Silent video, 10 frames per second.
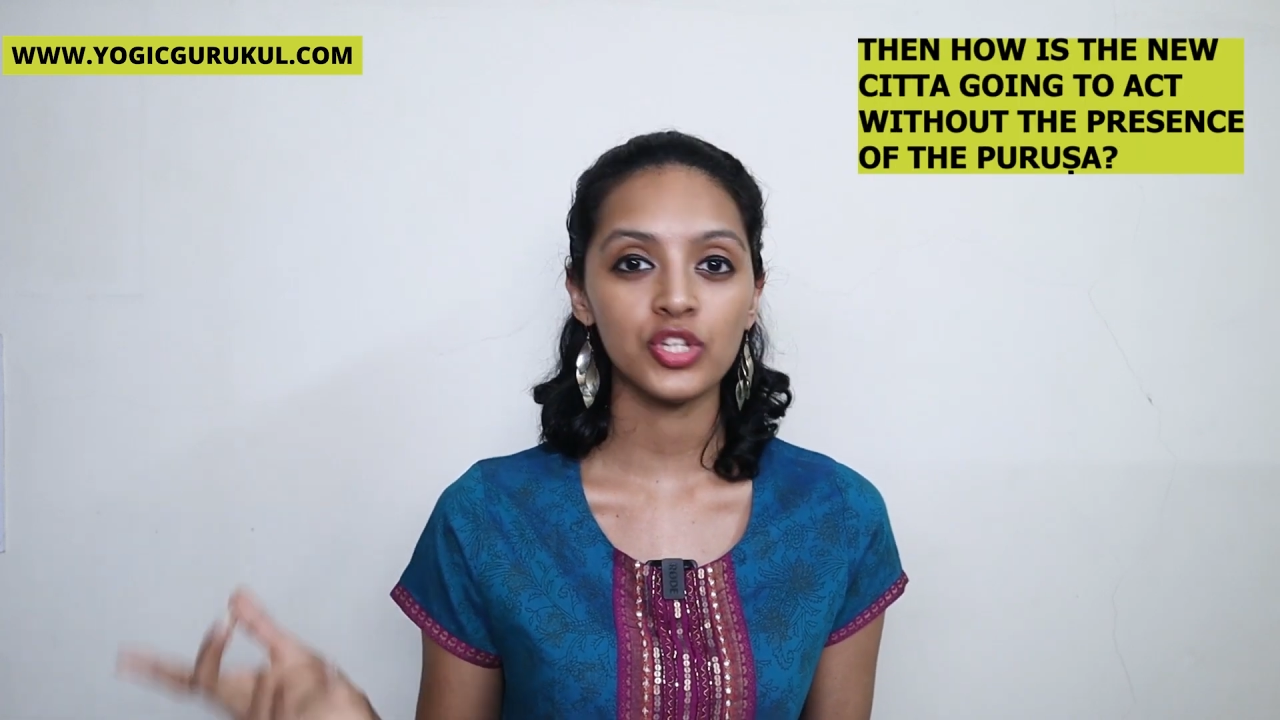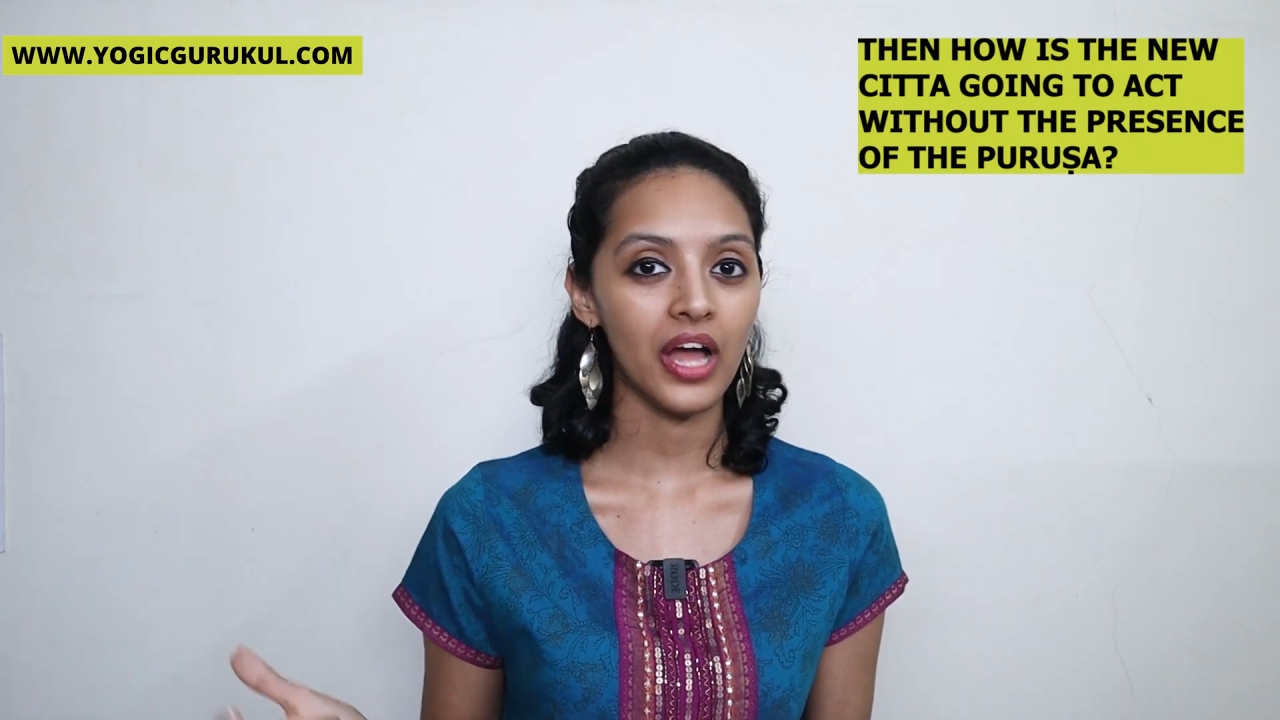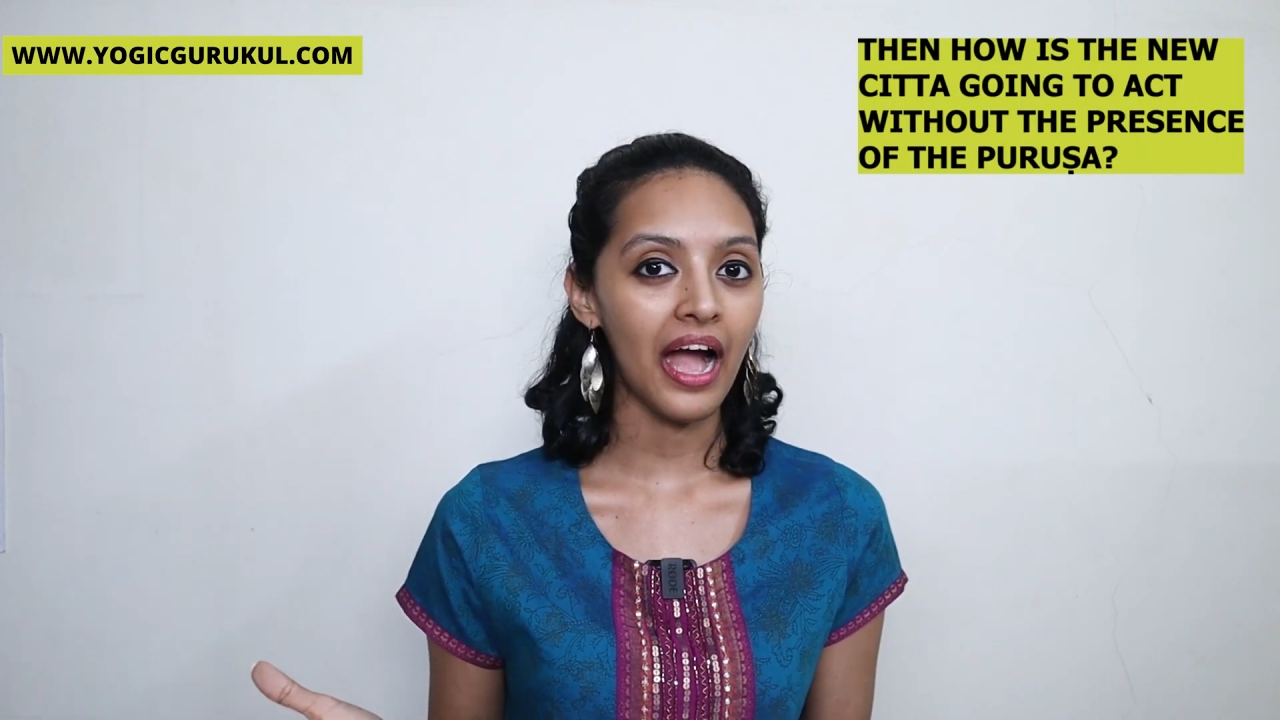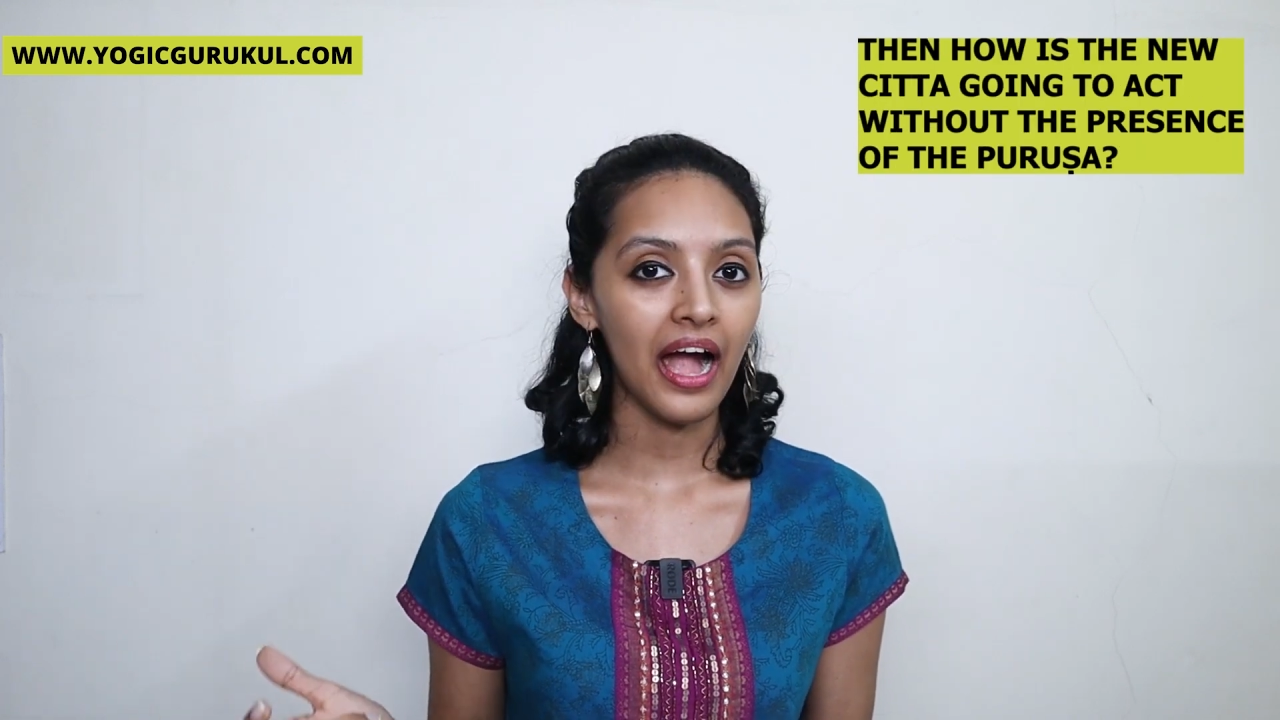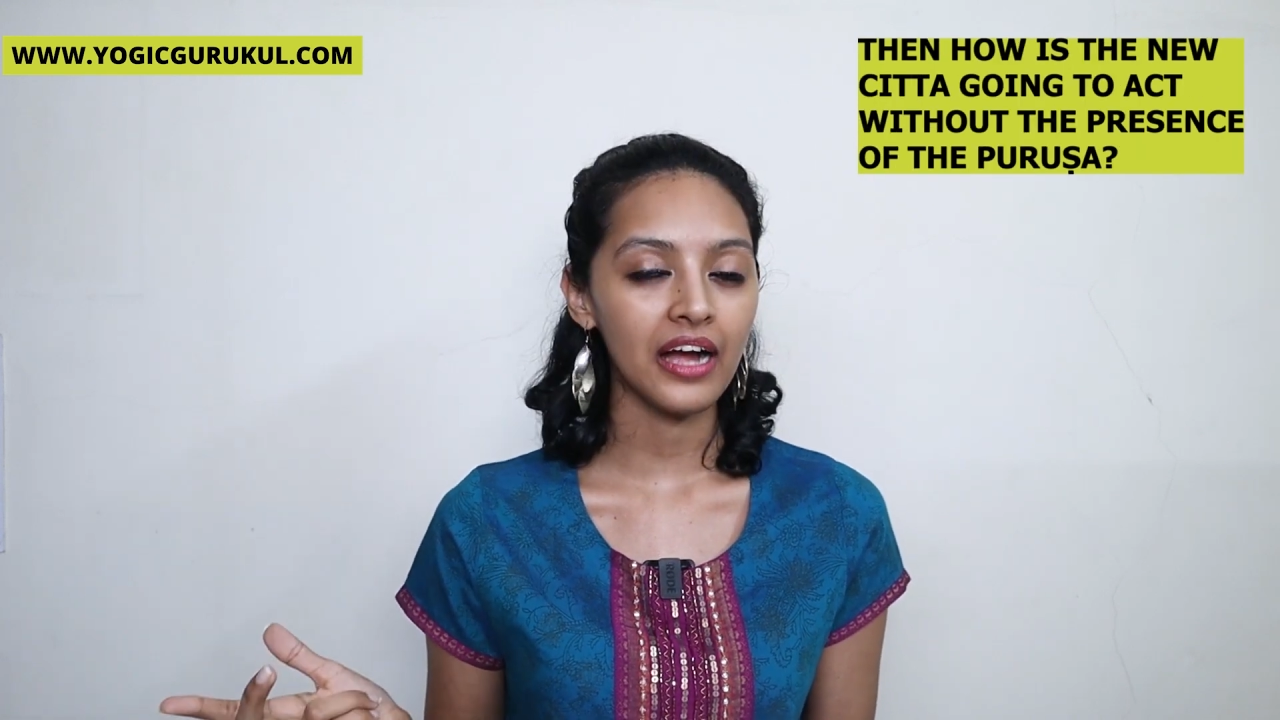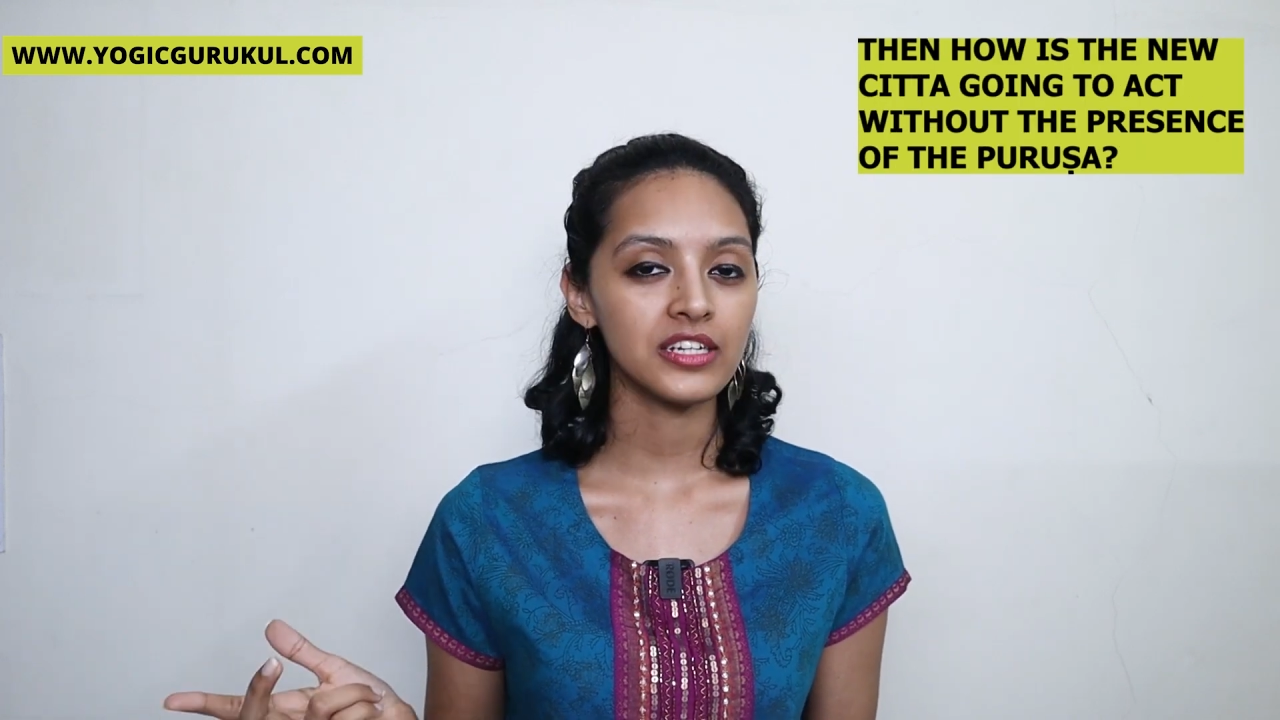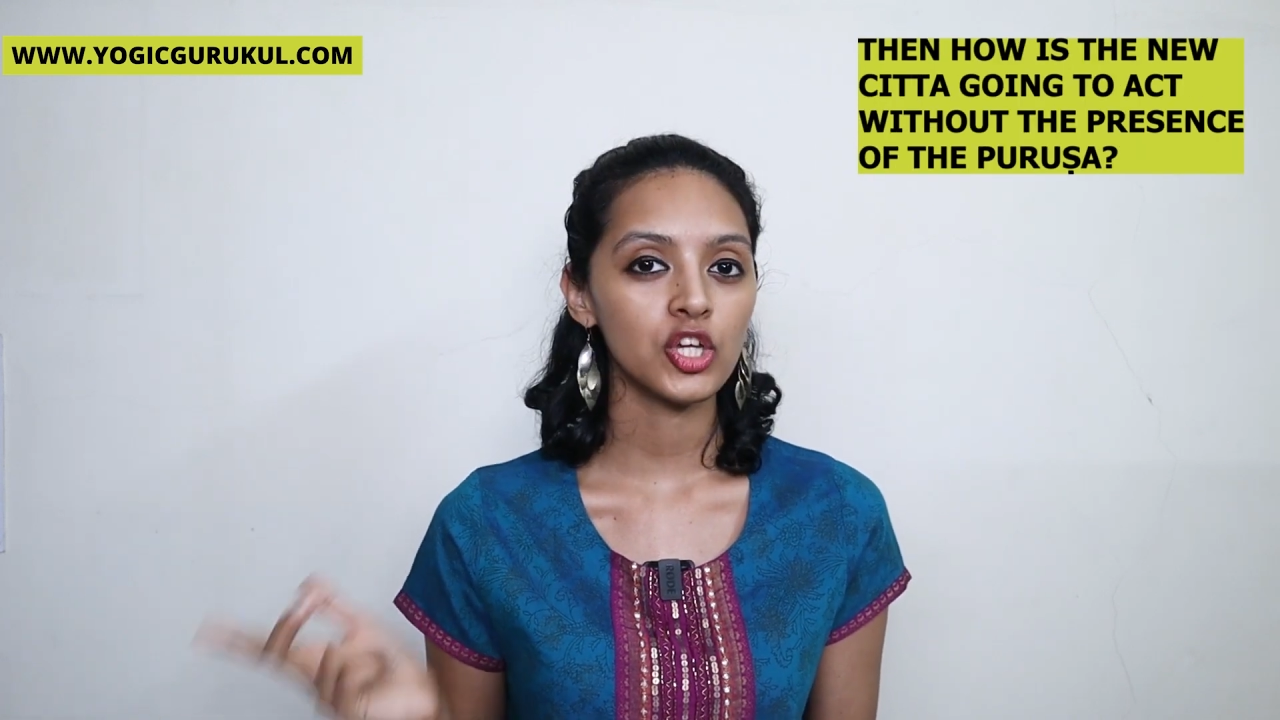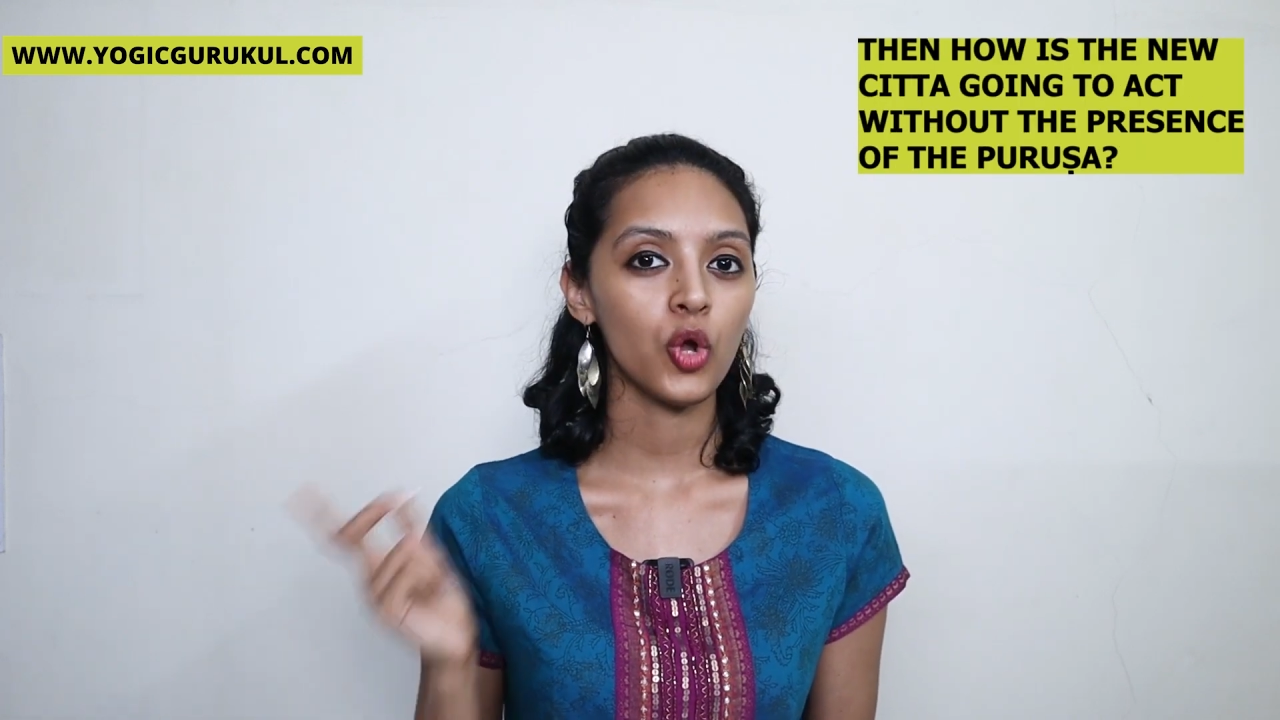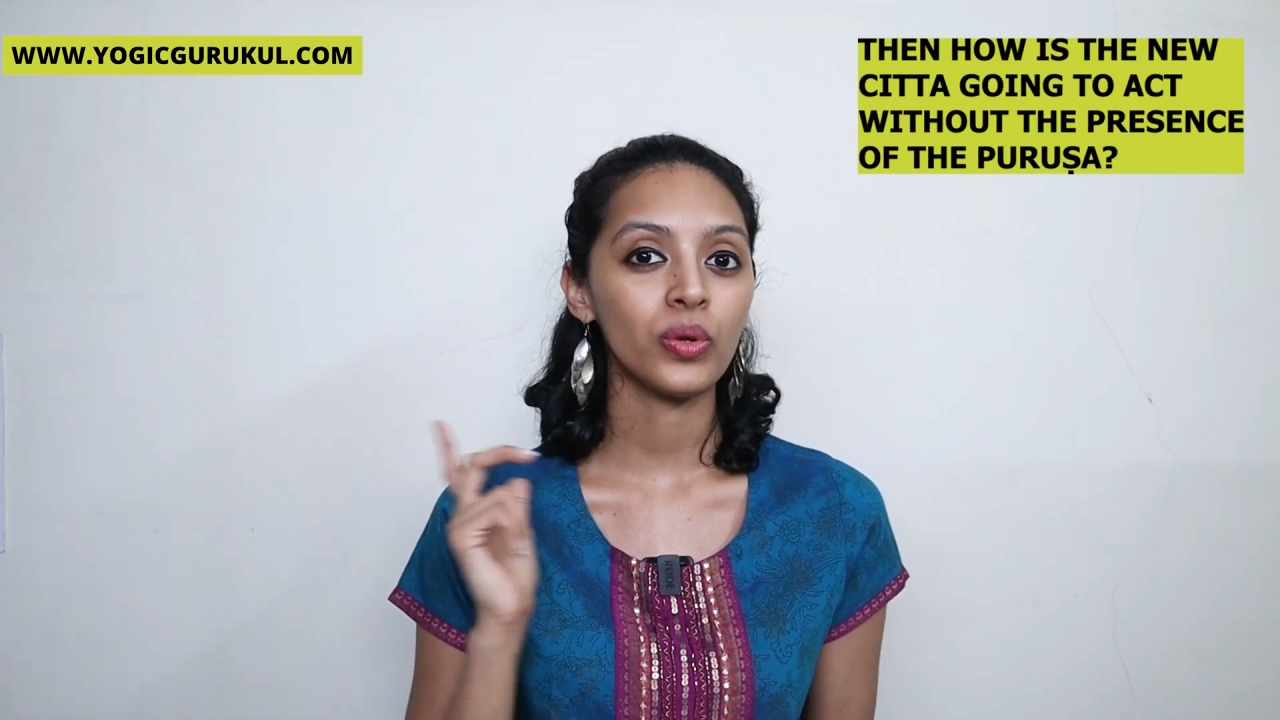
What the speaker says: to act